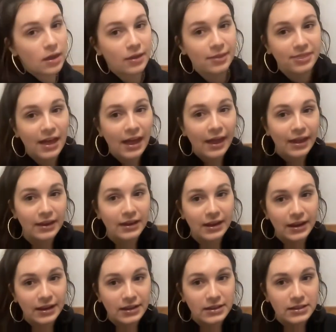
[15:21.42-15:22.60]
that
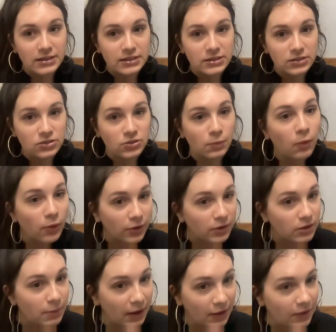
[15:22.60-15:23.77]
is supported
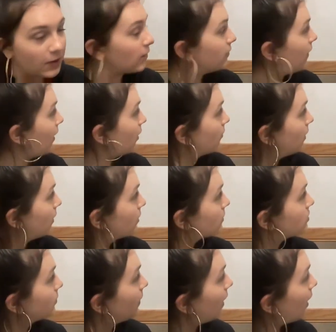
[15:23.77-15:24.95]
by their environment, so
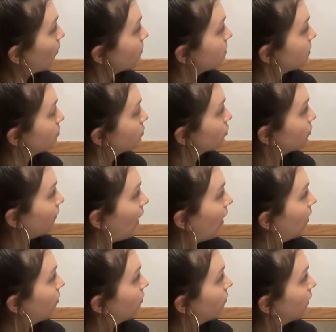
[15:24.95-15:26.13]
that helps them
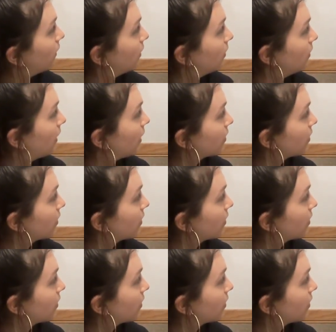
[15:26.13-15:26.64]
survive in their